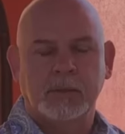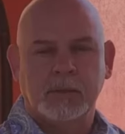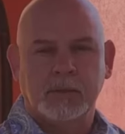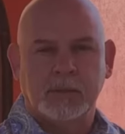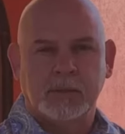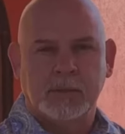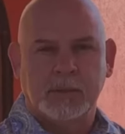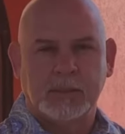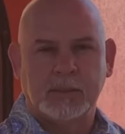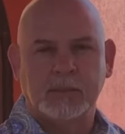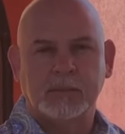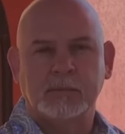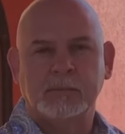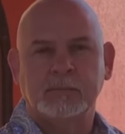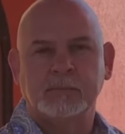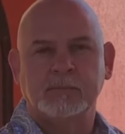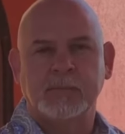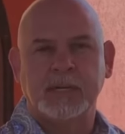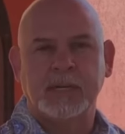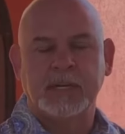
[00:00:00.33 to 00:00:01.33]
Hello,
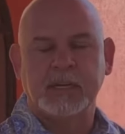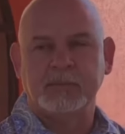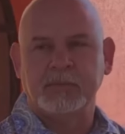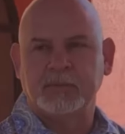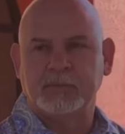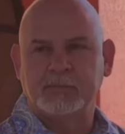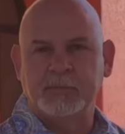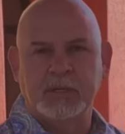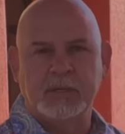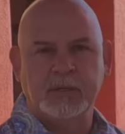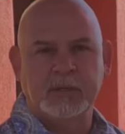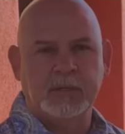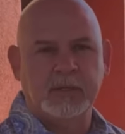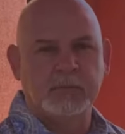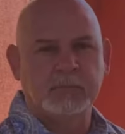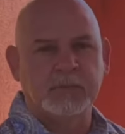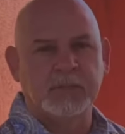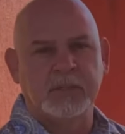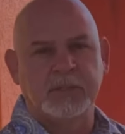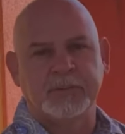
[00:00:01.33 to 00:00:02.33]
my name is Billy M.
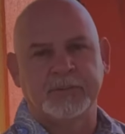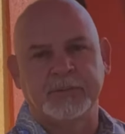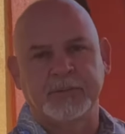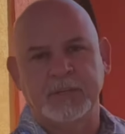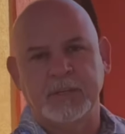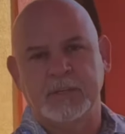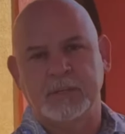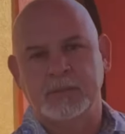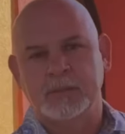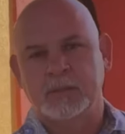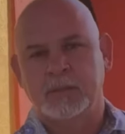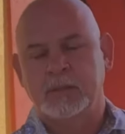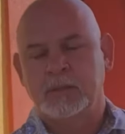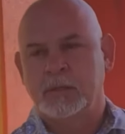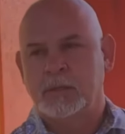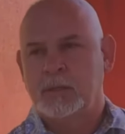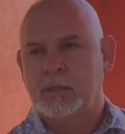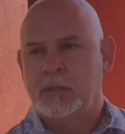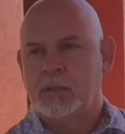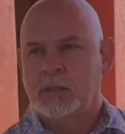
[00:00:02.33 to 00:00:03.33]
Garcia.
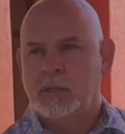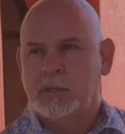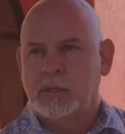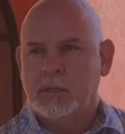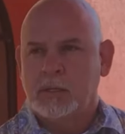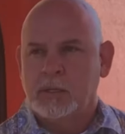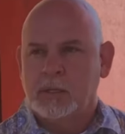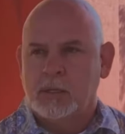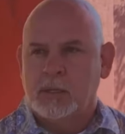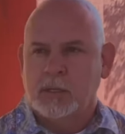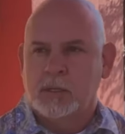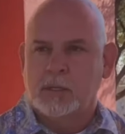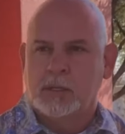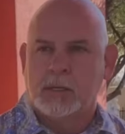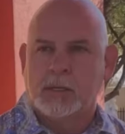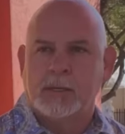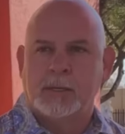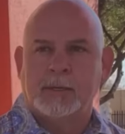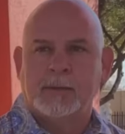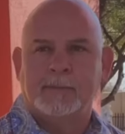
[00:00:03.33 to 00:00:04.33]

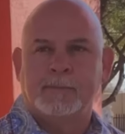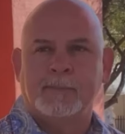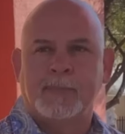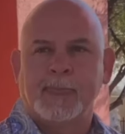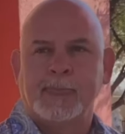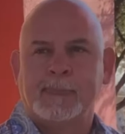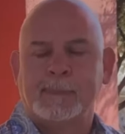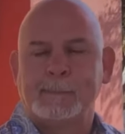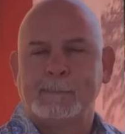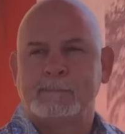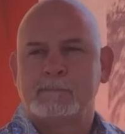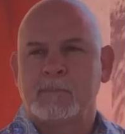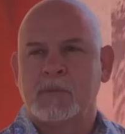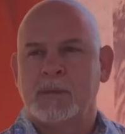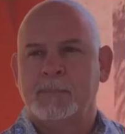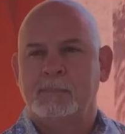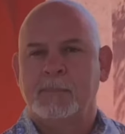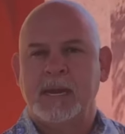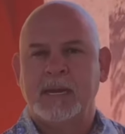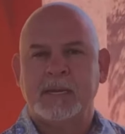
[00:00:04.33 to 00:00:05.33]
Uh,
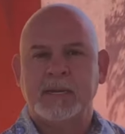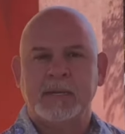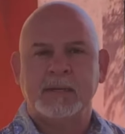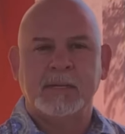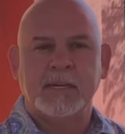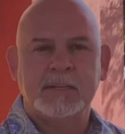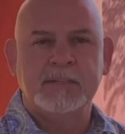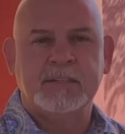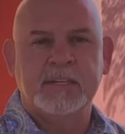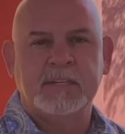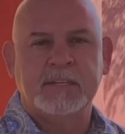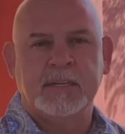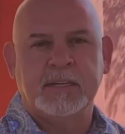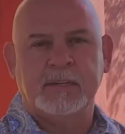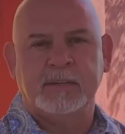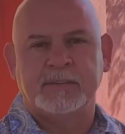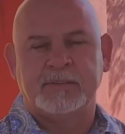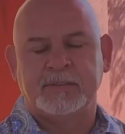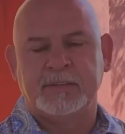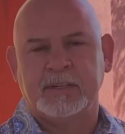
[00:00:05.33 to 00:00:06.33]
back in
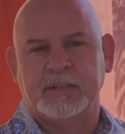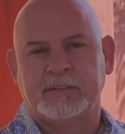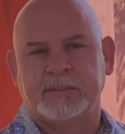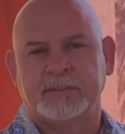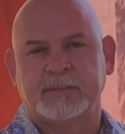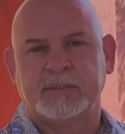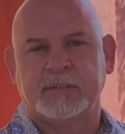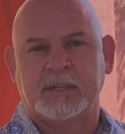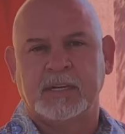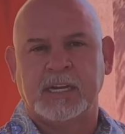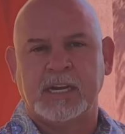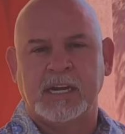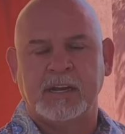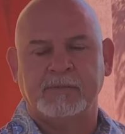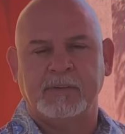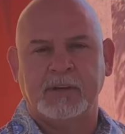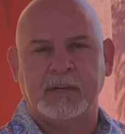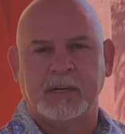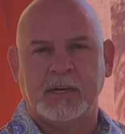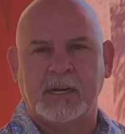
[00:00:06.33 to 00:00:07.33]
1986, I, have
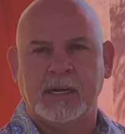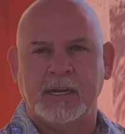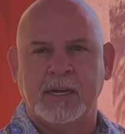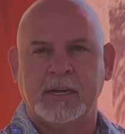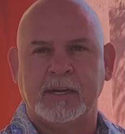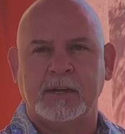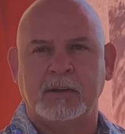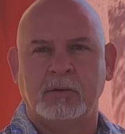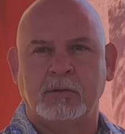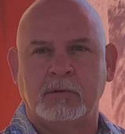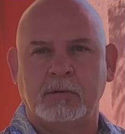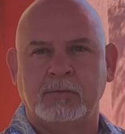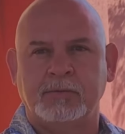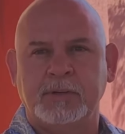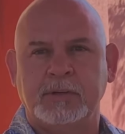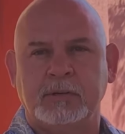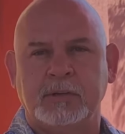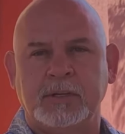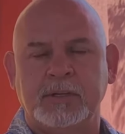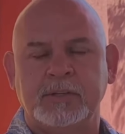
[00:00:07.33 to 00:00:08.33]
an, I had an oil field
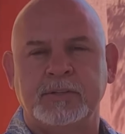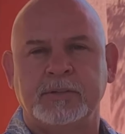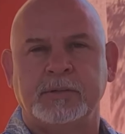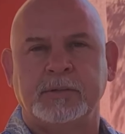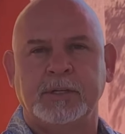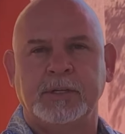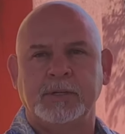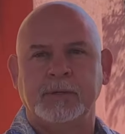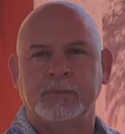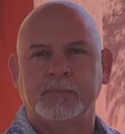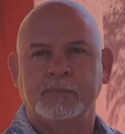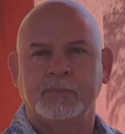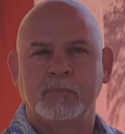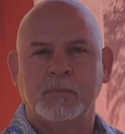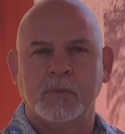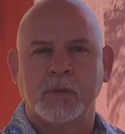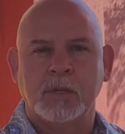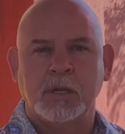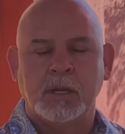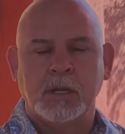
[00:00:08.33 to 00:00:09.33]
injury,
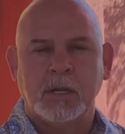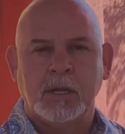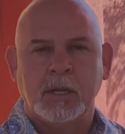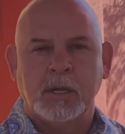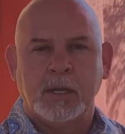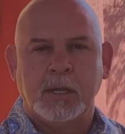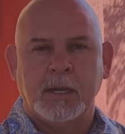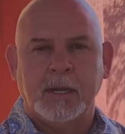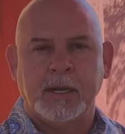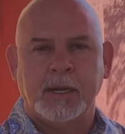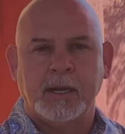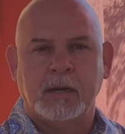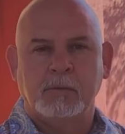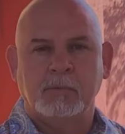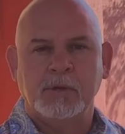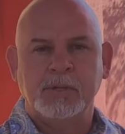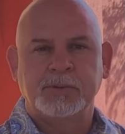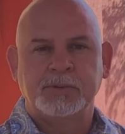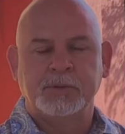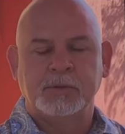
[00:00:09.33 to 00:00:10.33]
and I
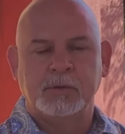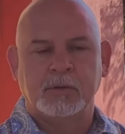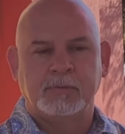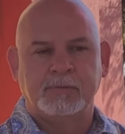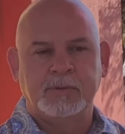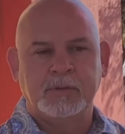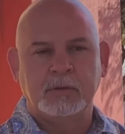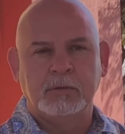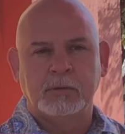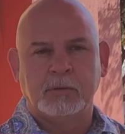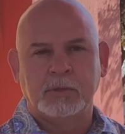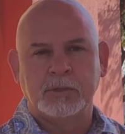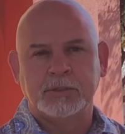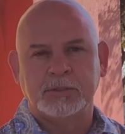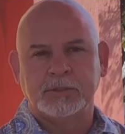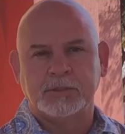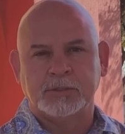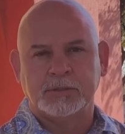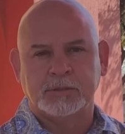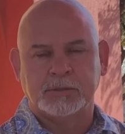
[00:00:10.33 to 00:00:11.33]
went through a few lawyers